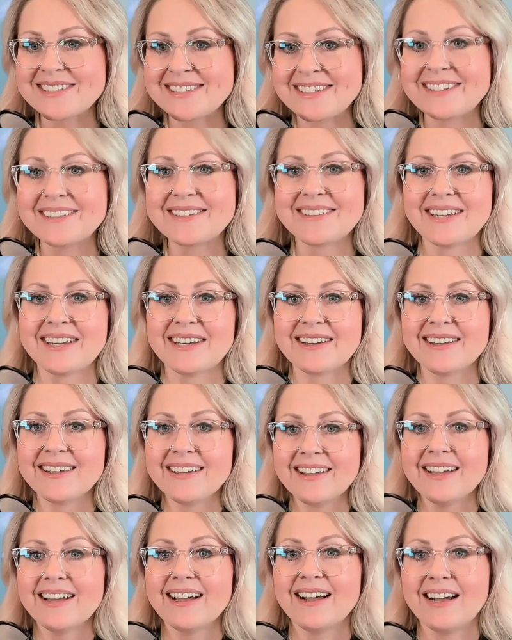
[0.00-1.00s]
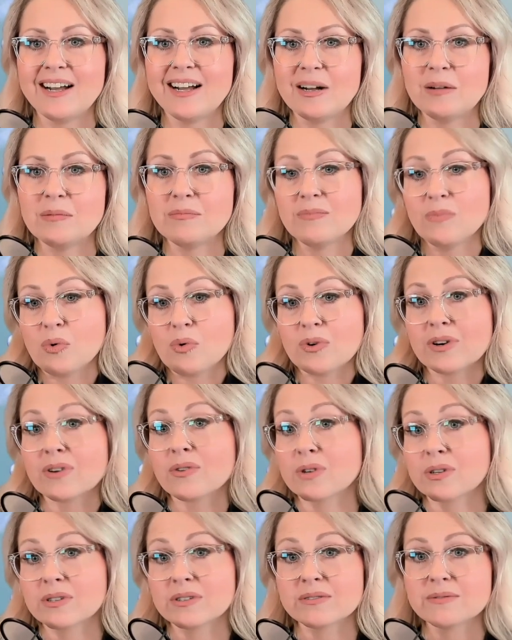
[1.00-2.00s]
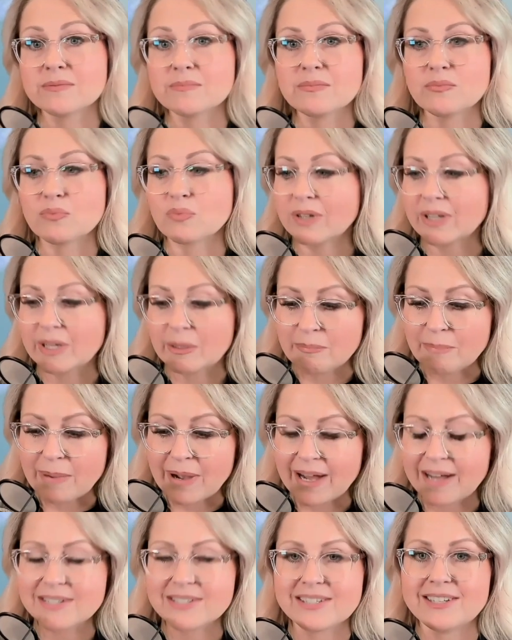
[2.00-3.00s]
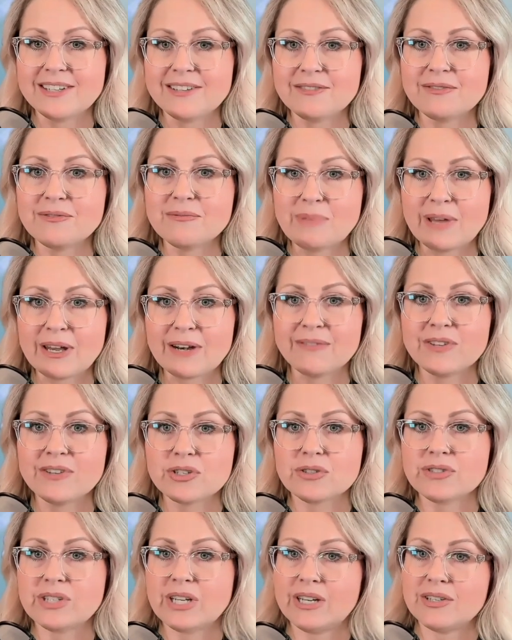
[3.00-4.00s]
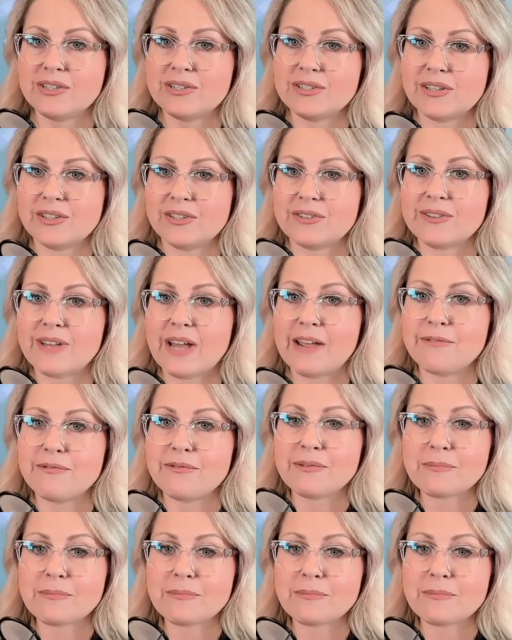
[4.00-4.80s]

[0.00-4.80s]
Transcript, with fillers: healing um, or, or really positive, beneficial changes in your life.